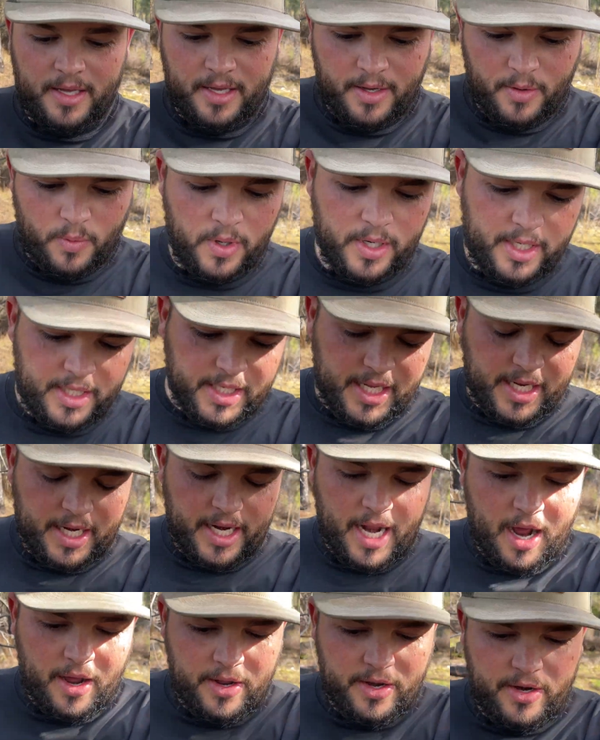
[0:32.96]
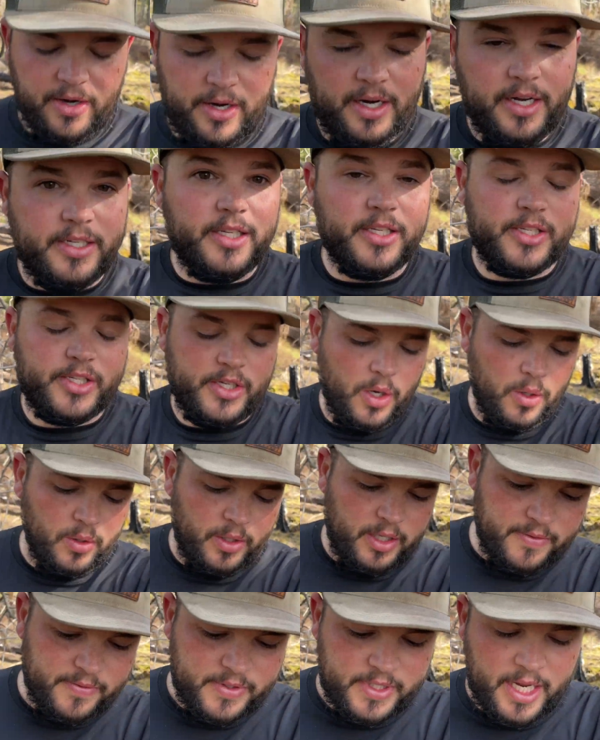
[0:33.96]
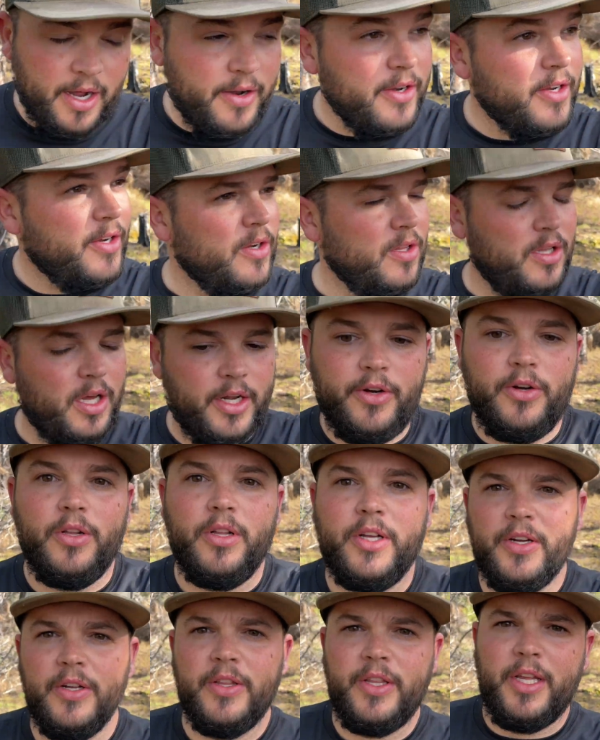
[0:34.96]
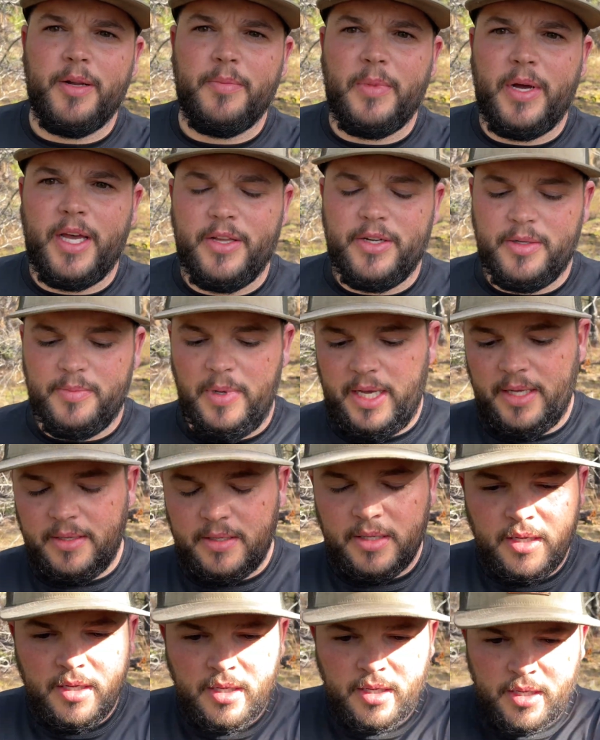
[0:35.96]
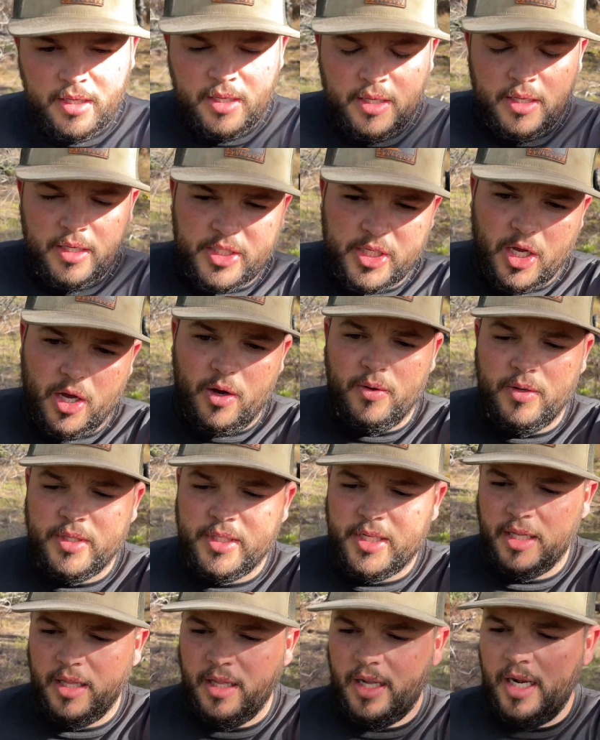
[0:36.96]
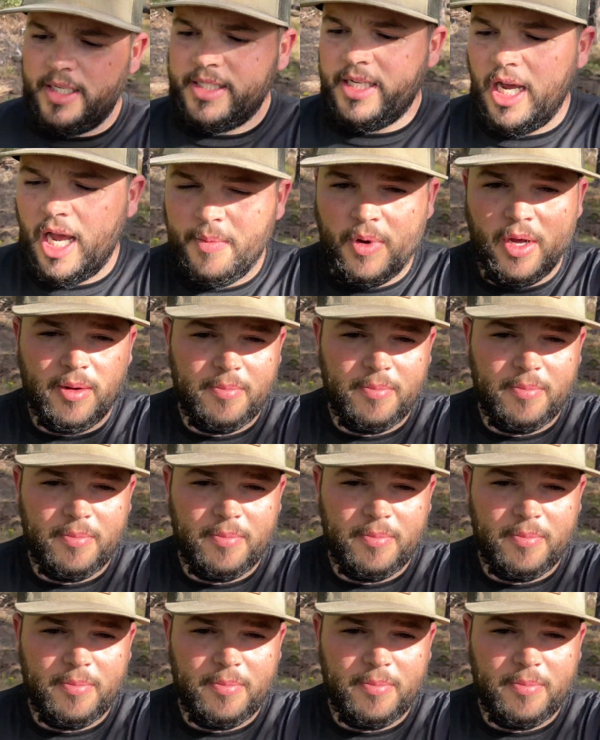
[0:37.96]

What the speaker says: wanted to get it out here because the snow leaves down here a lot earlier than in my other bait. So did a lot of time on